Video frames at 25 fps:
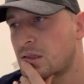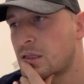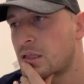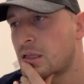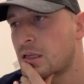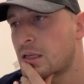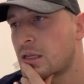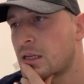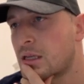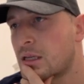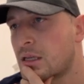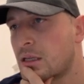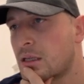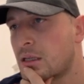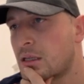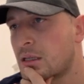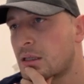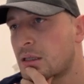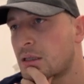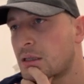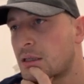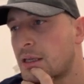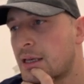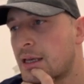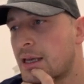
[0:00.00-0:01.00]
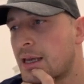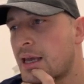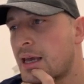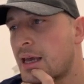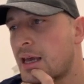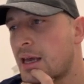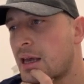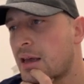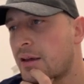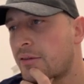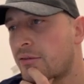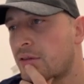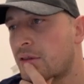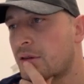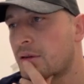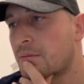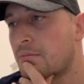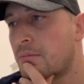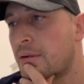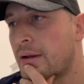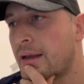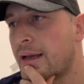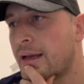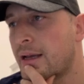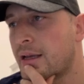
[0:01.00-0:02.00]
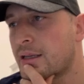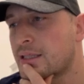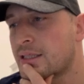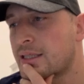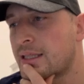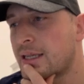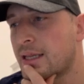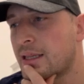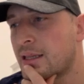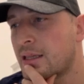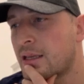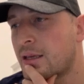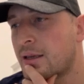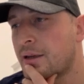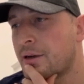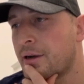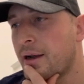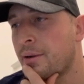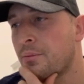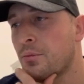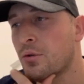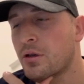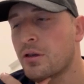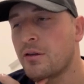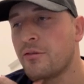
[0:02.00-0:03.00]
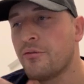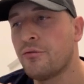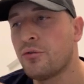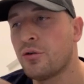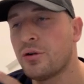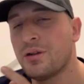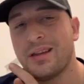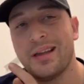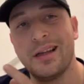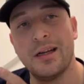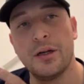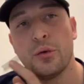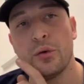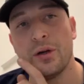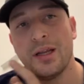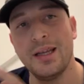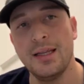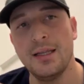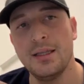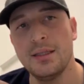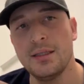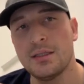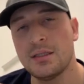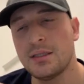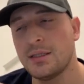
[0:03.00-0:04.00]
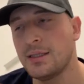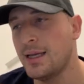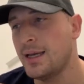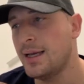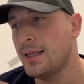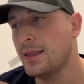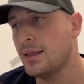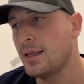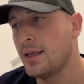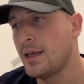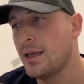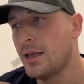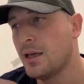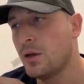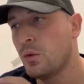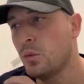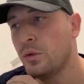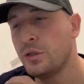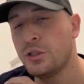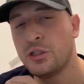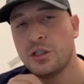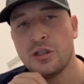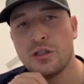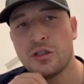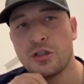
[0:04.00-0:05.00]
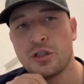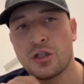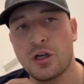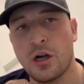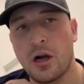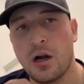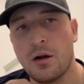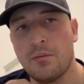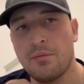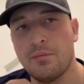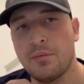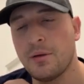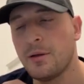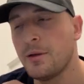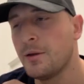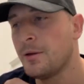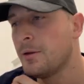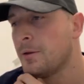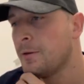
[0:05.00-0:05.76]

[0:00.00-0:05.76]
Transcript: they have the black set here. I'm looking for the green set, which is sharp.